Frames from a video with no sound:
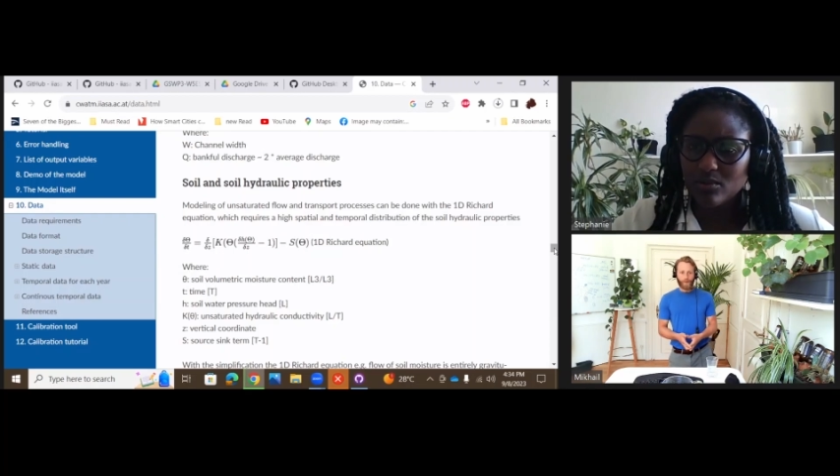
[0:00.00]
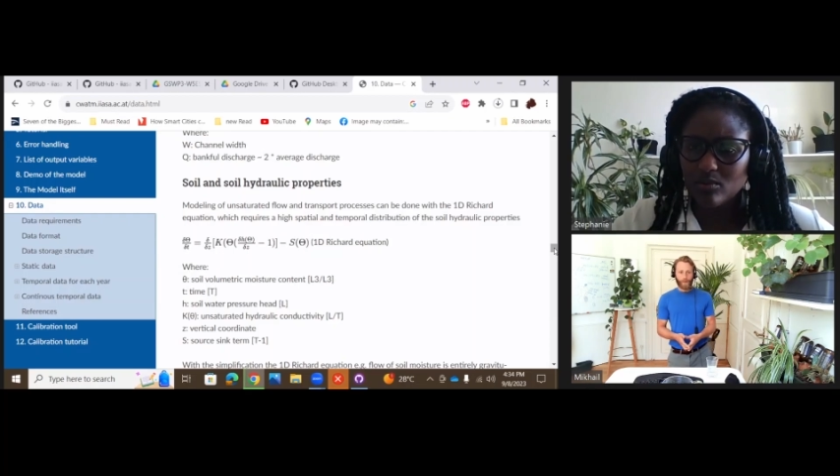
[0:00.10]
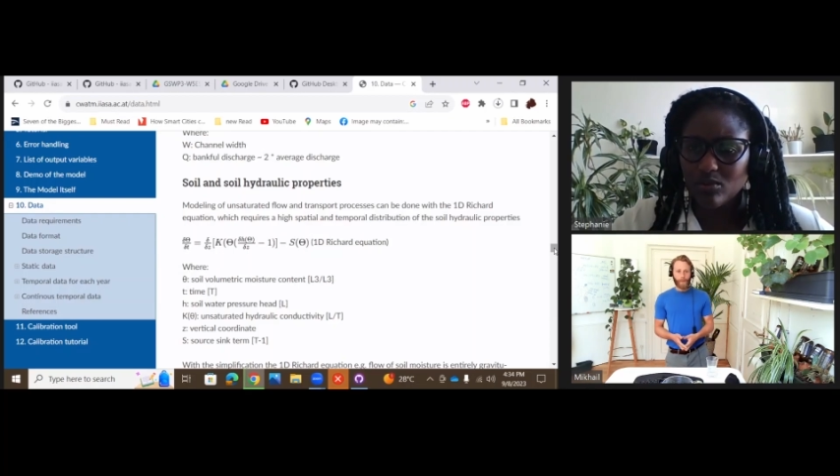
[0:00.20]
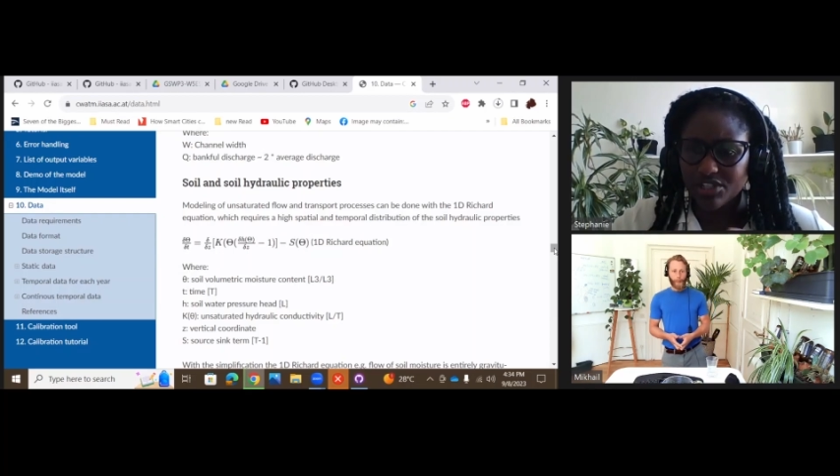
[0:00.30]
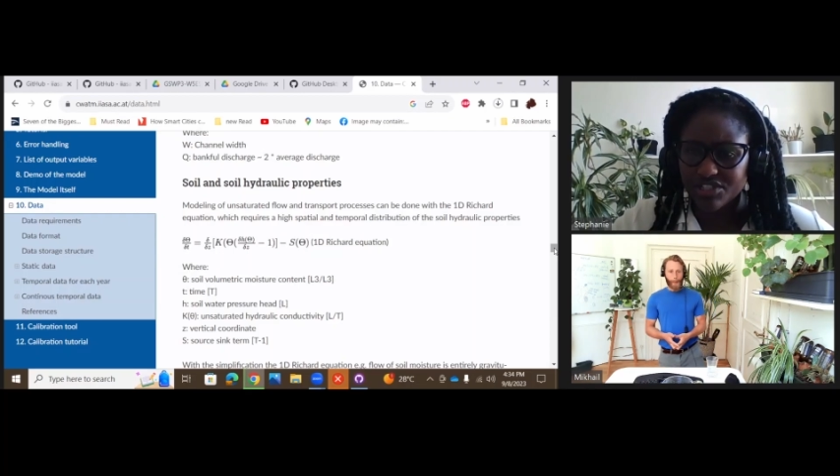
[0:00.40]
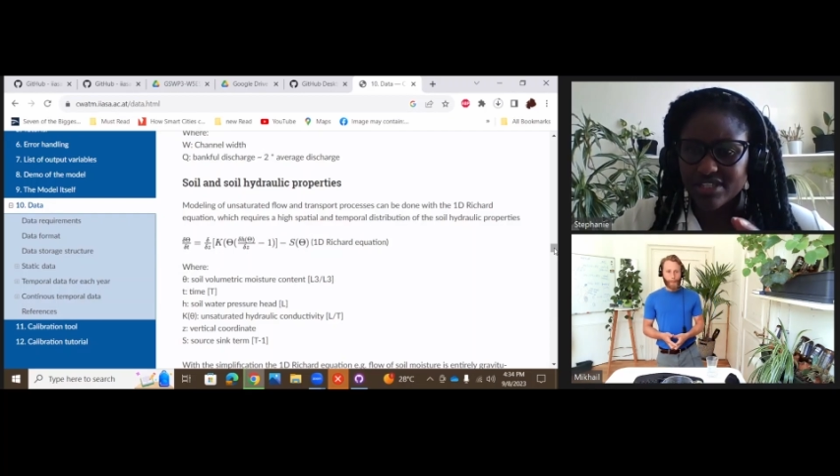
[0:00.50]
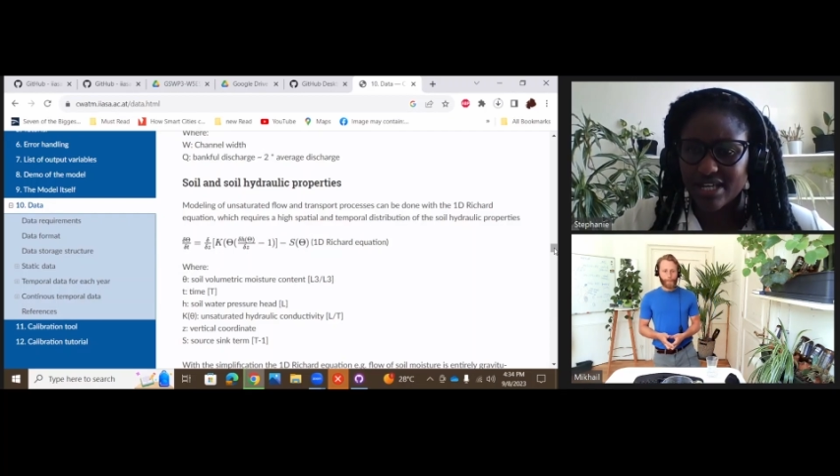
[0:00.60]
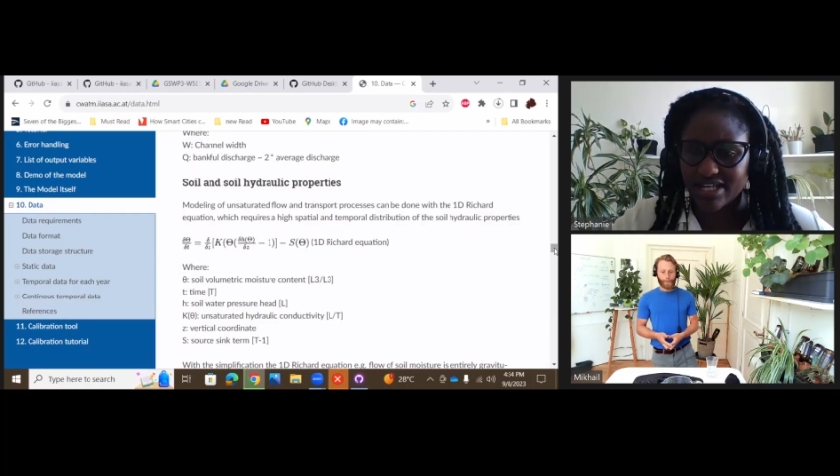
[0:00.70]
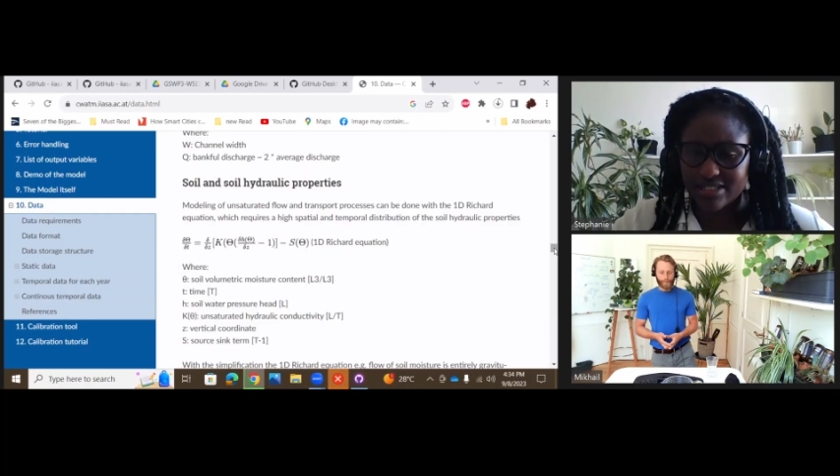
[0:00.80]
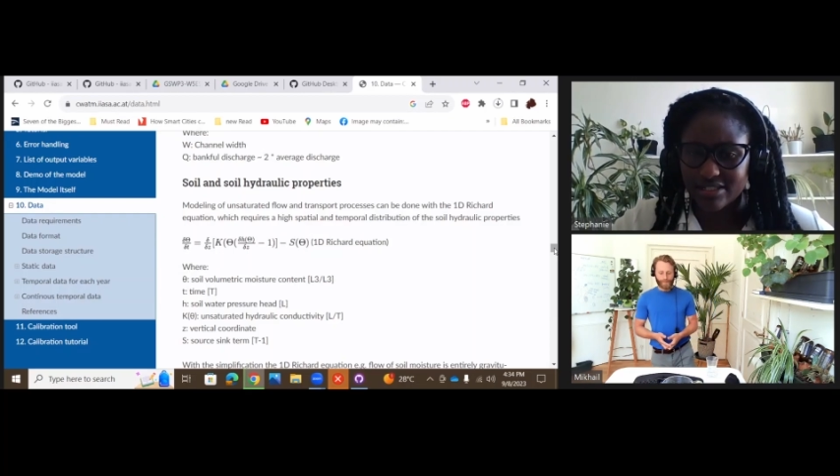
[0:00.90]
What is
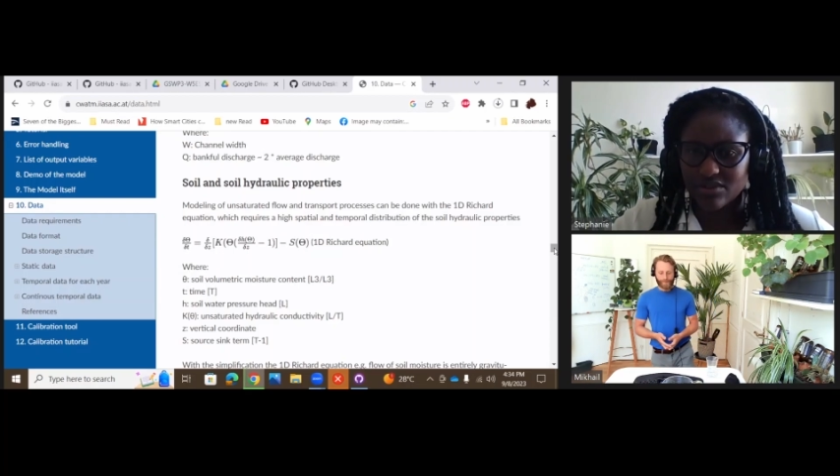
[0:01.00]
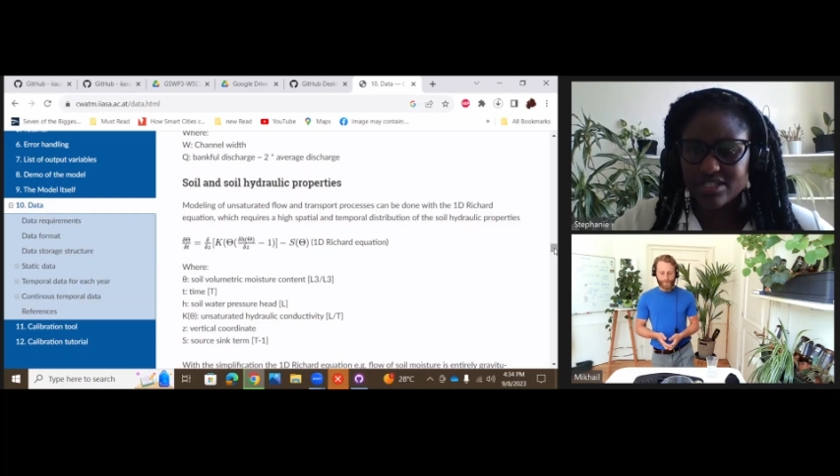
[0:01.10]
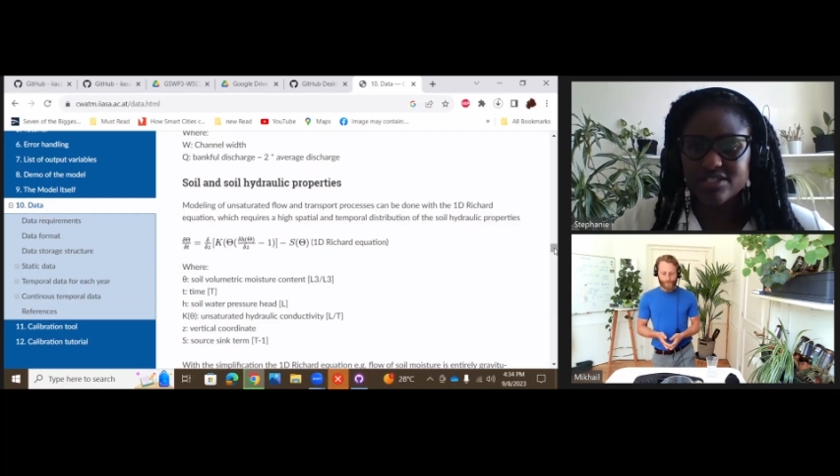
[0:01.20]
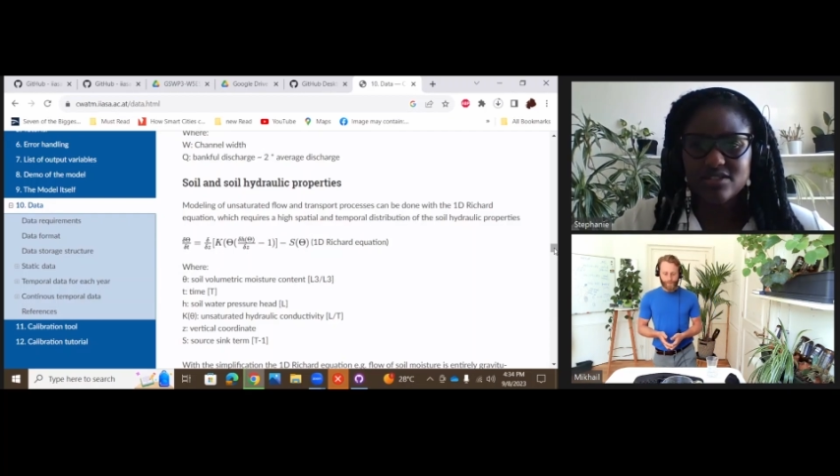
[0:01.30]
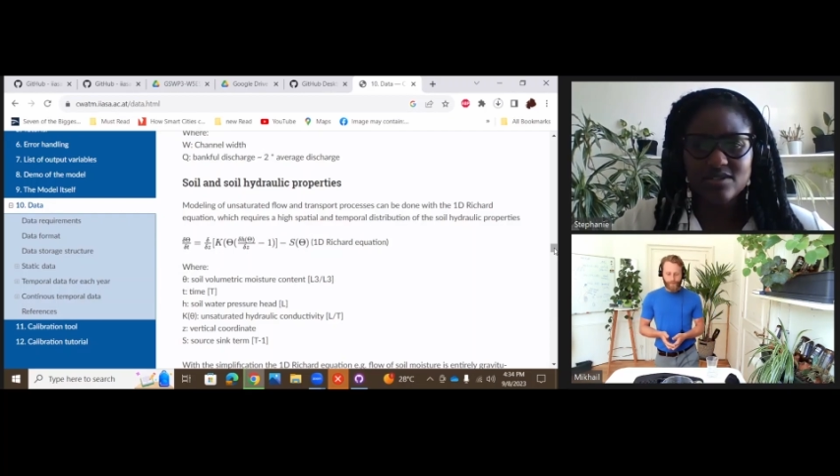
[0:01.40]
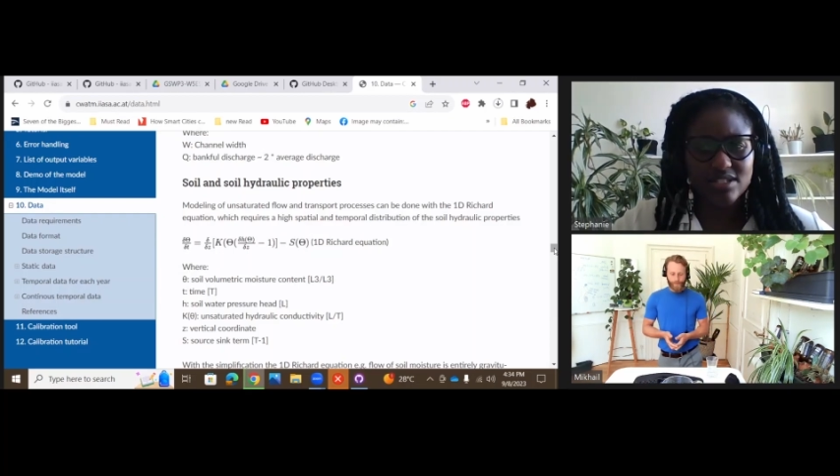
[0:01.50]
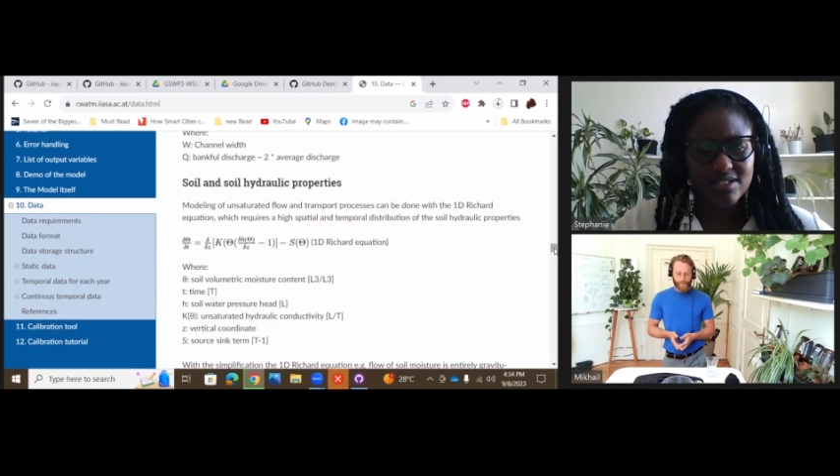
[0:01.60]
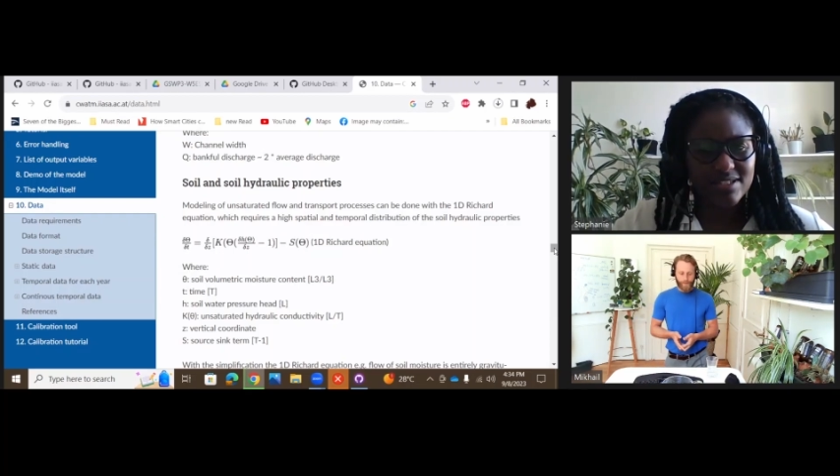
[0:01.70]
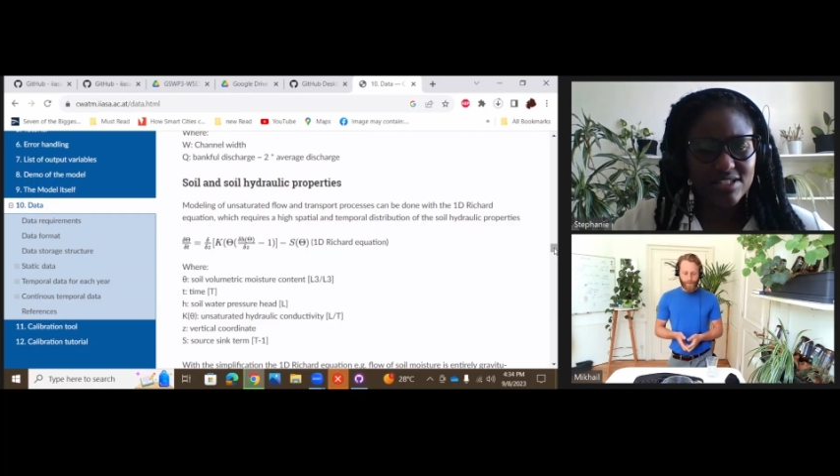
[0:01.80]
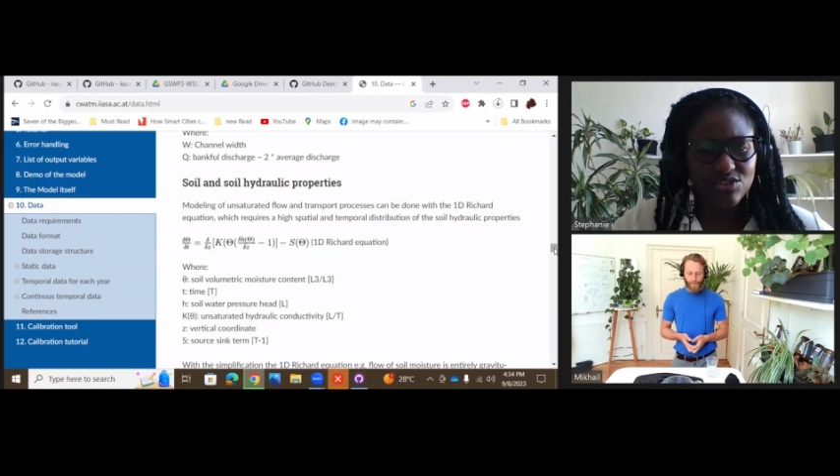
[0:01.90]
that category?
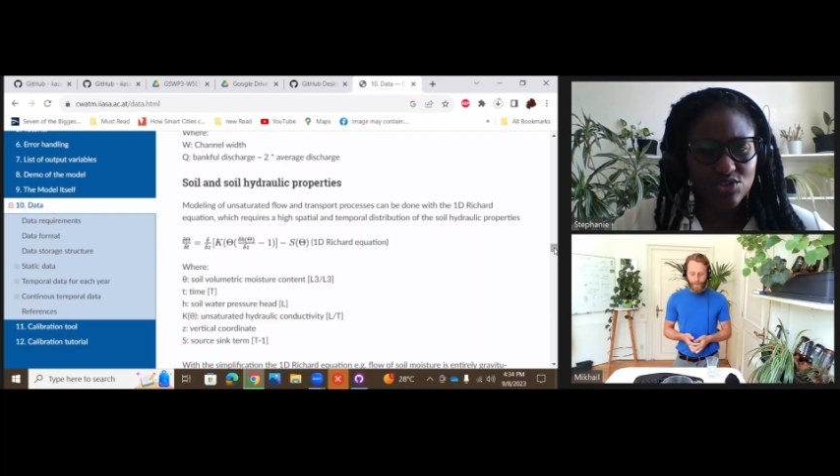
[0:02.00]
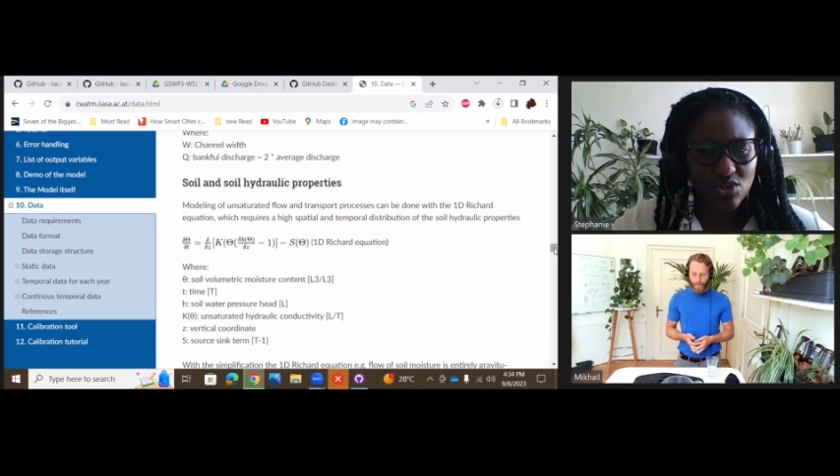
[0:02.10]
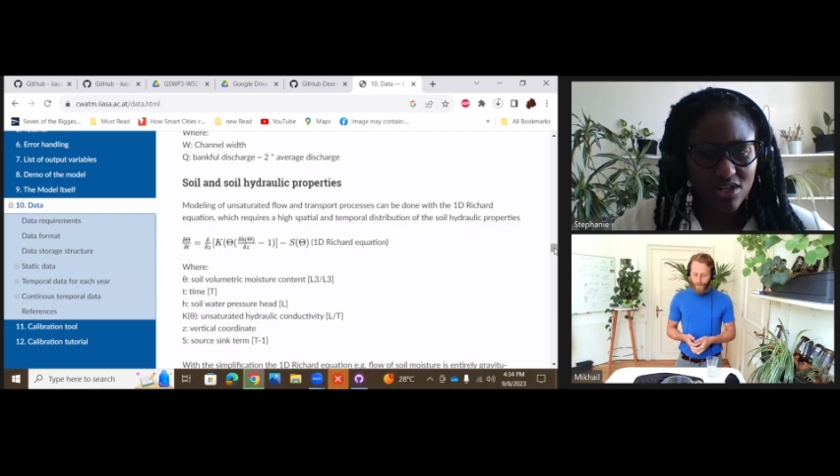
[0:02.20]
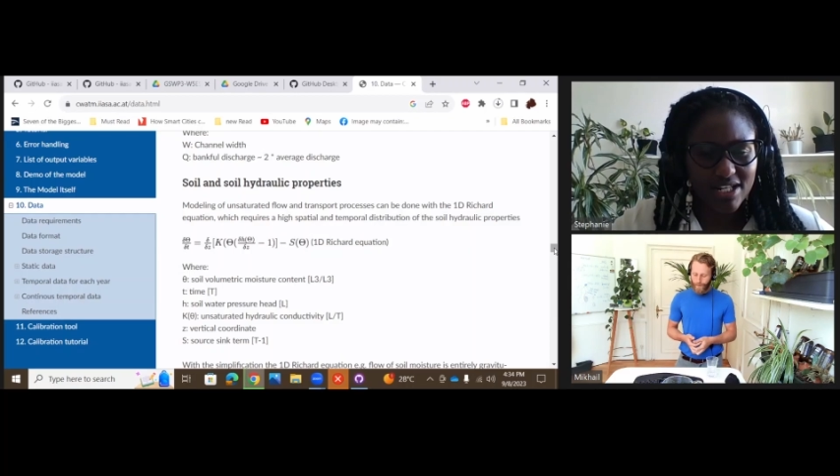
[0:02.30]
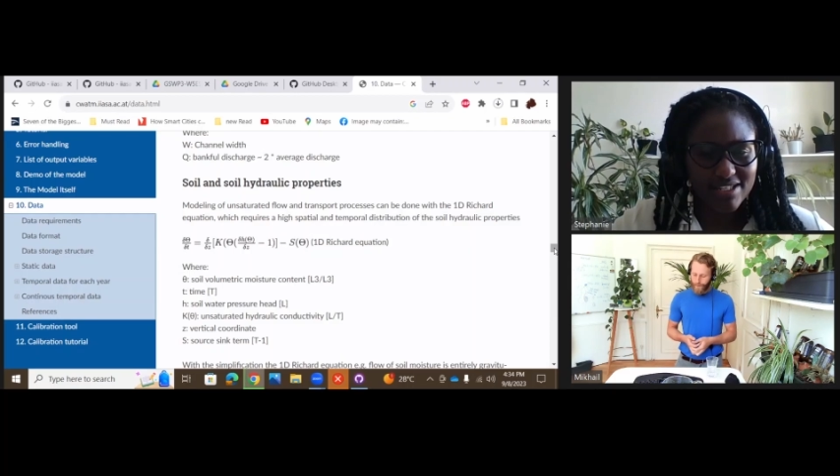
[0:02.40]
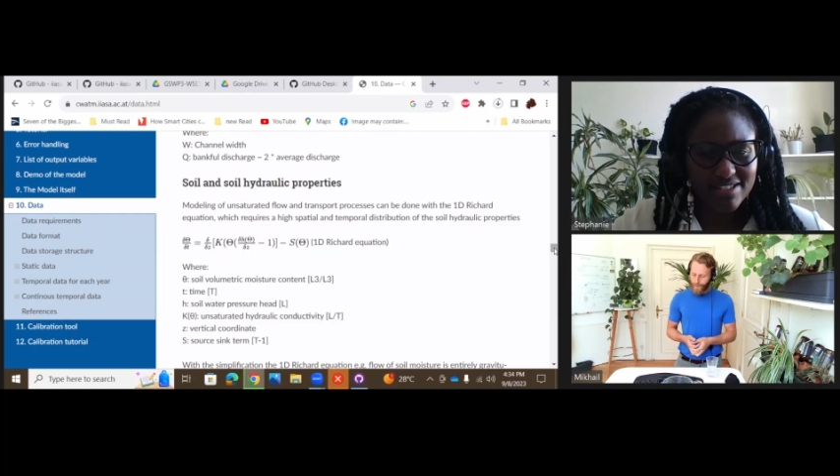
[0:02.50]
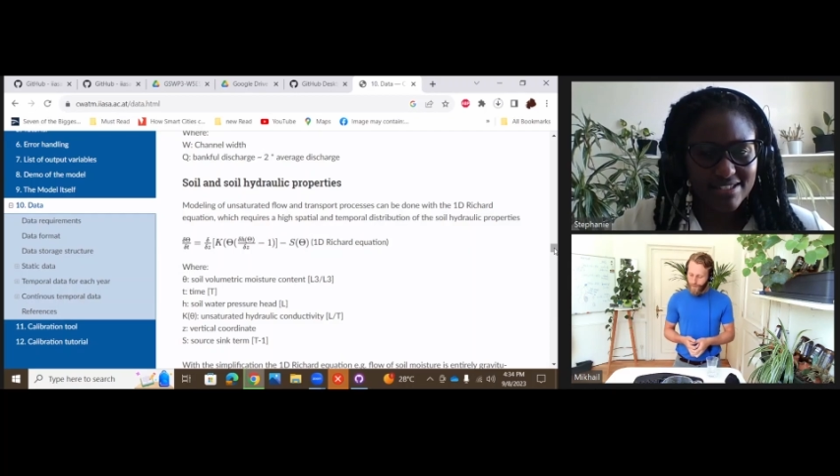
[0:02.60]
It's not